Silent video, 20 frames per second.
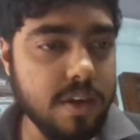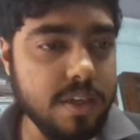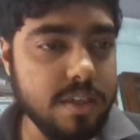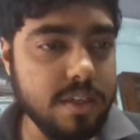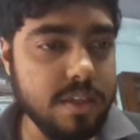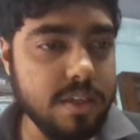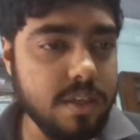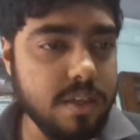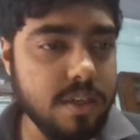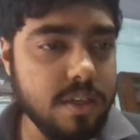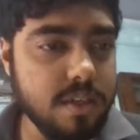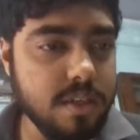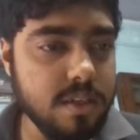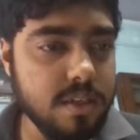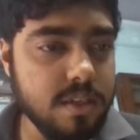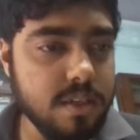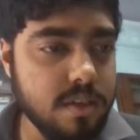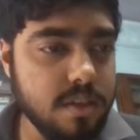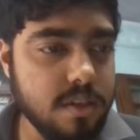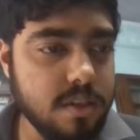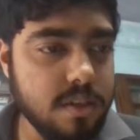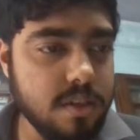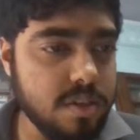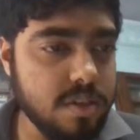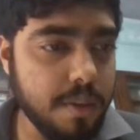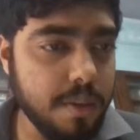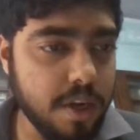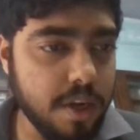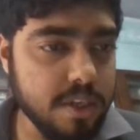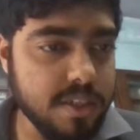It was W,
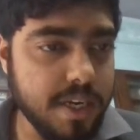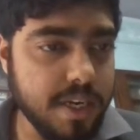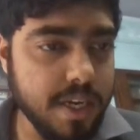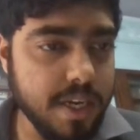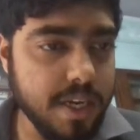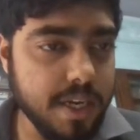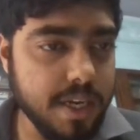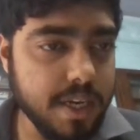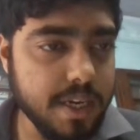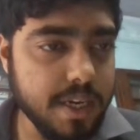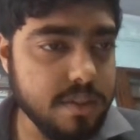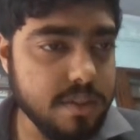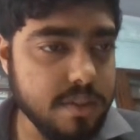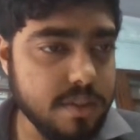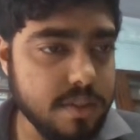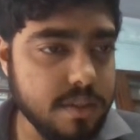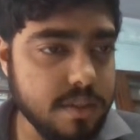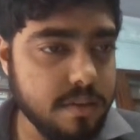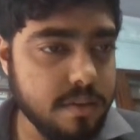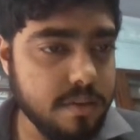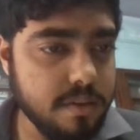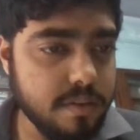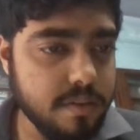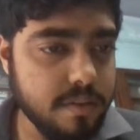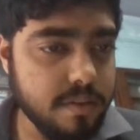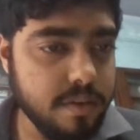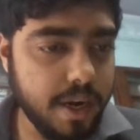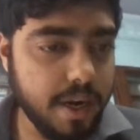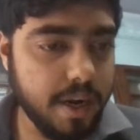X, Y, Z, I guess, right?